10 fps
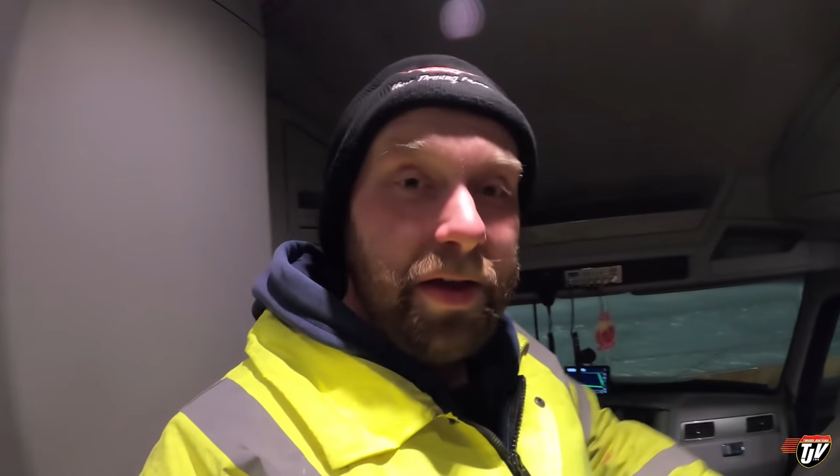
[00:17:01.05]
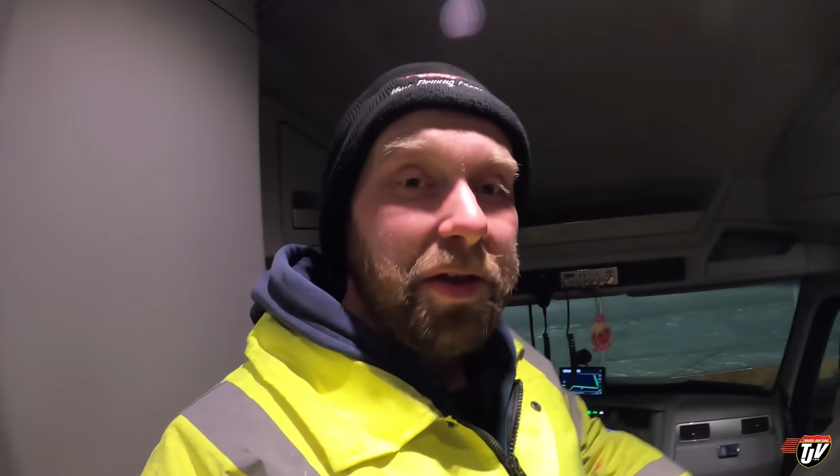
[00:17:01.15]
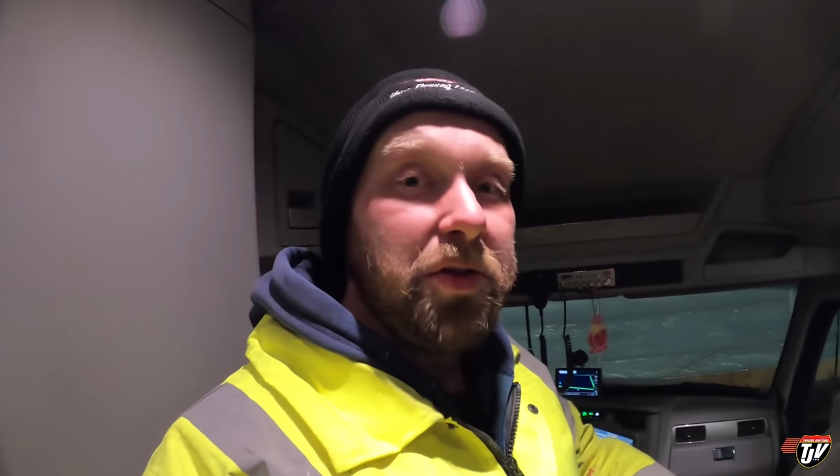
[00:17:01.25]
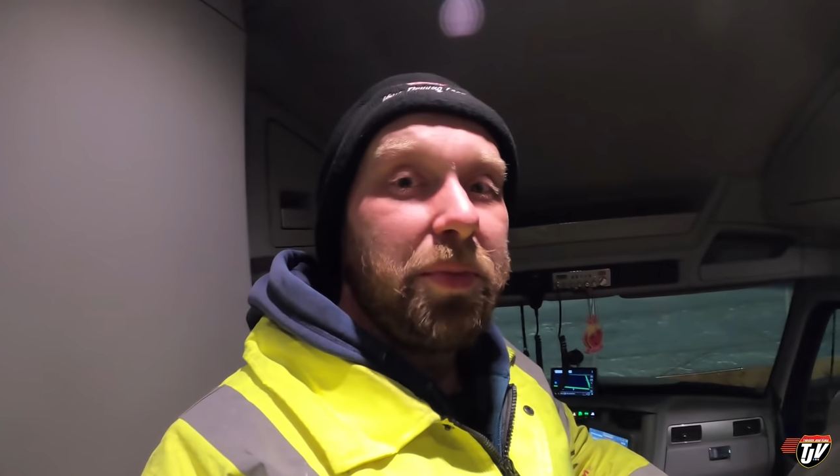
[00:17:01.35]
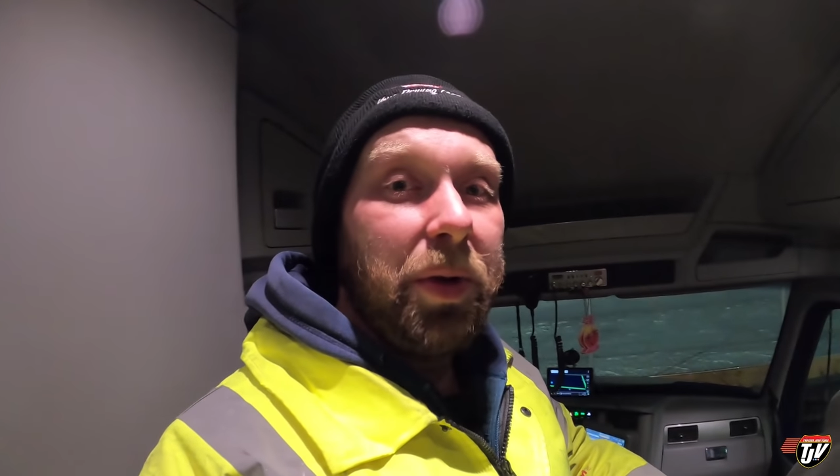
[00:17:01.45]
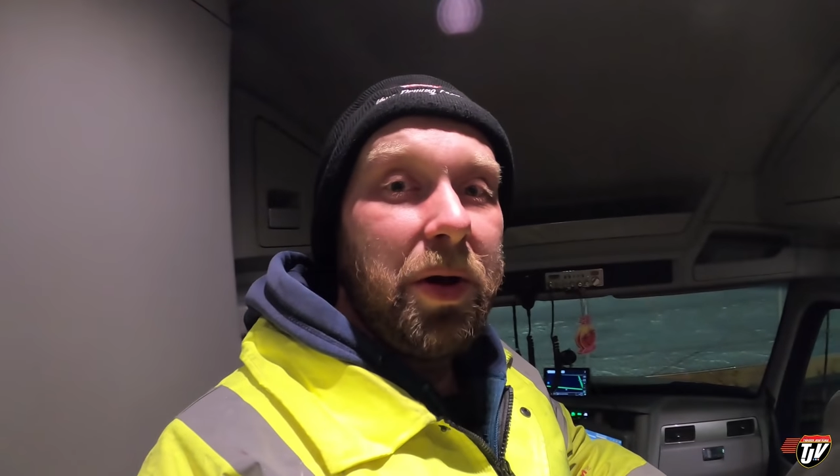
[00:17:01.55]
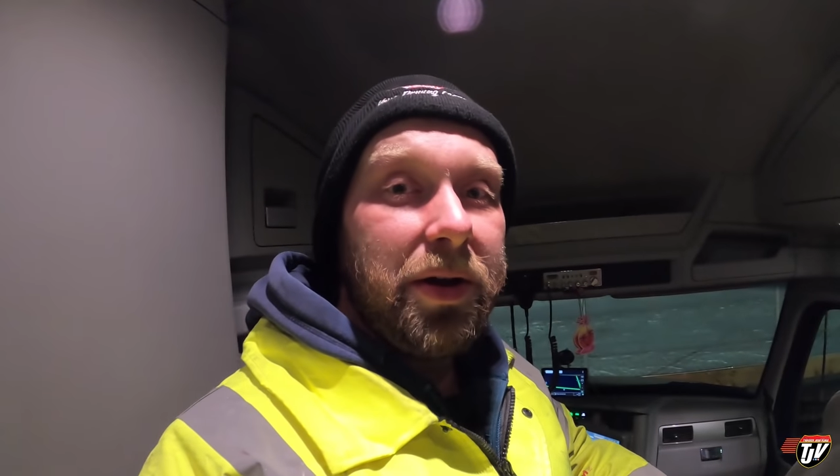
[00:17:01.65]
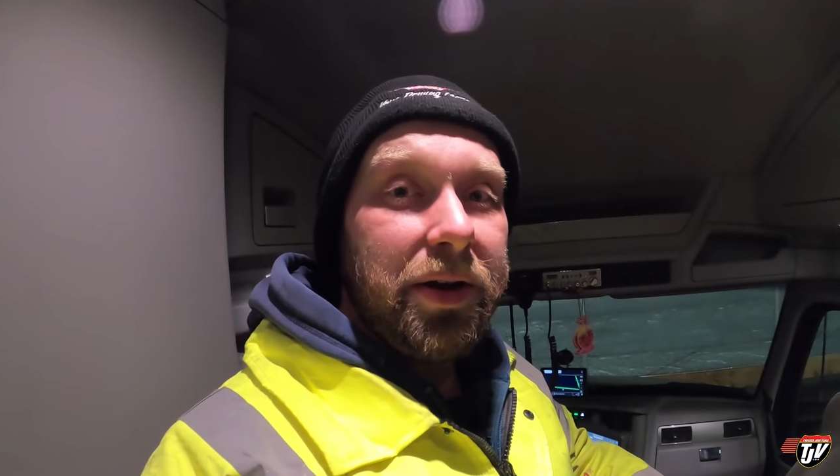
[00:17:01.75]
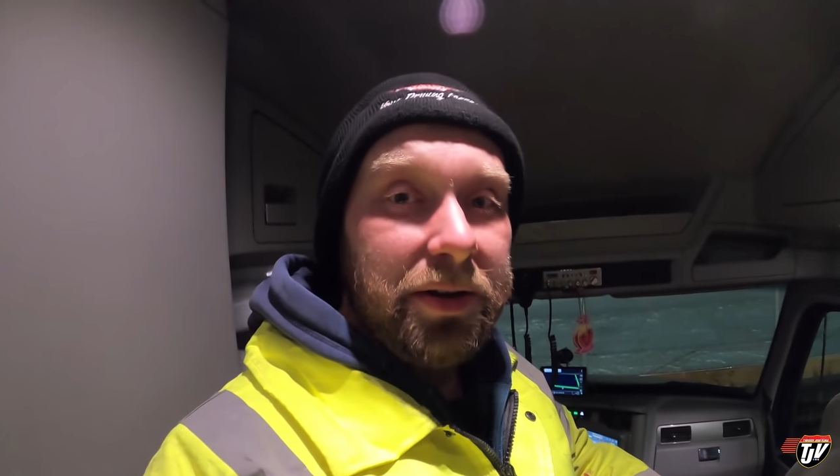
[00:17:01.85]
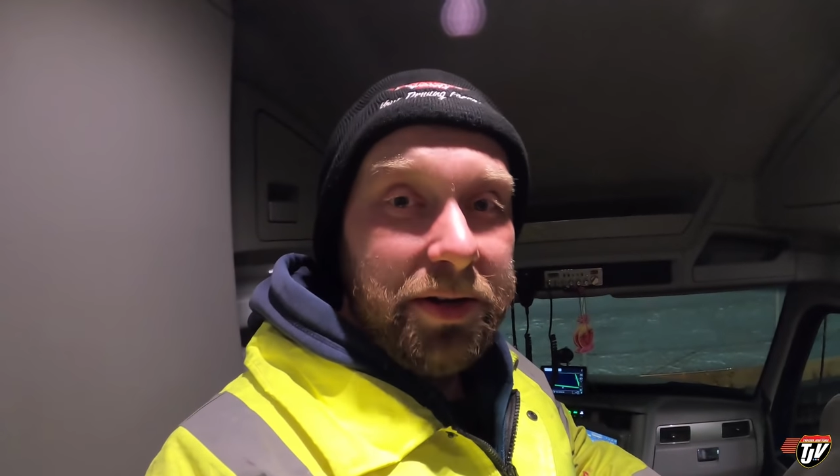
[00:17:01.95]
then you belong
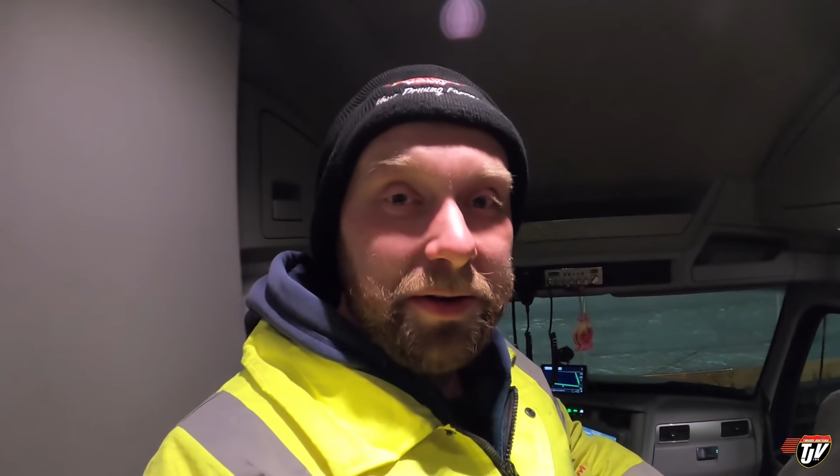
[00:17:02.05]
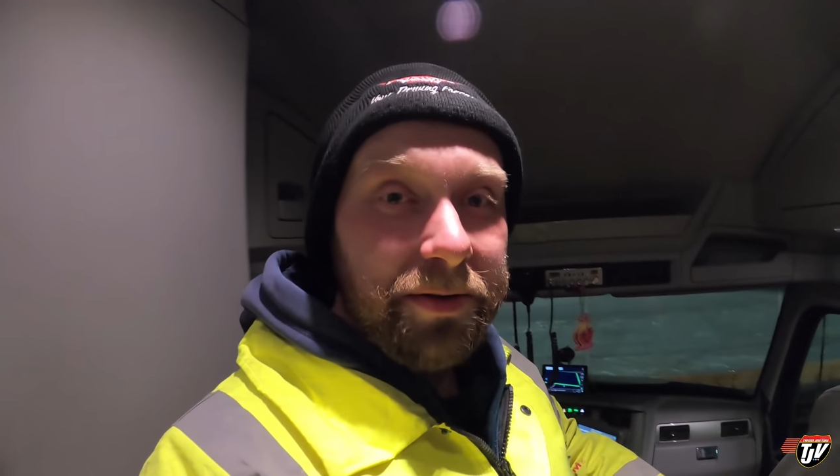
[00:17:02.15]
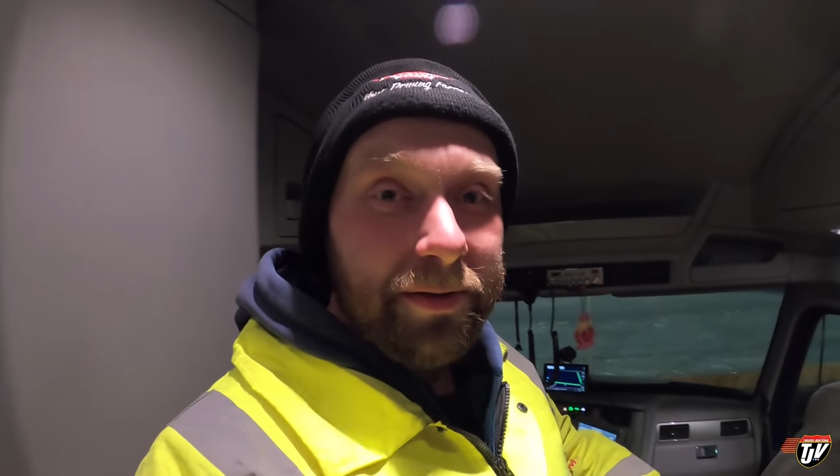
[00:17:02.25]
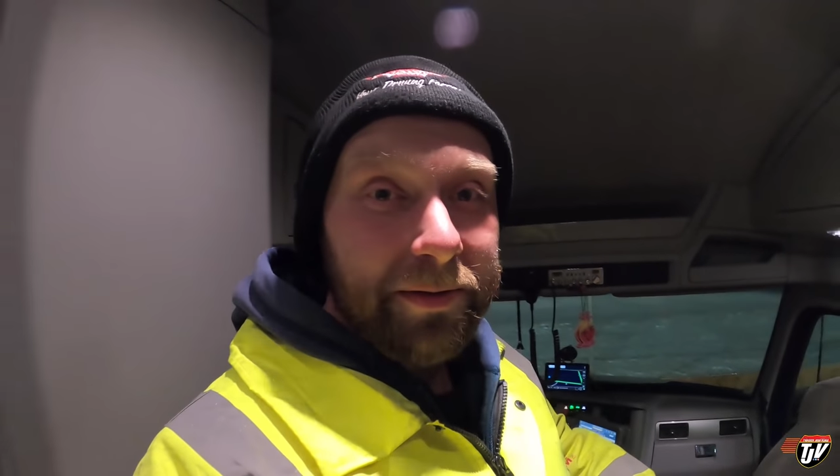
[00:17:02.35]
here too.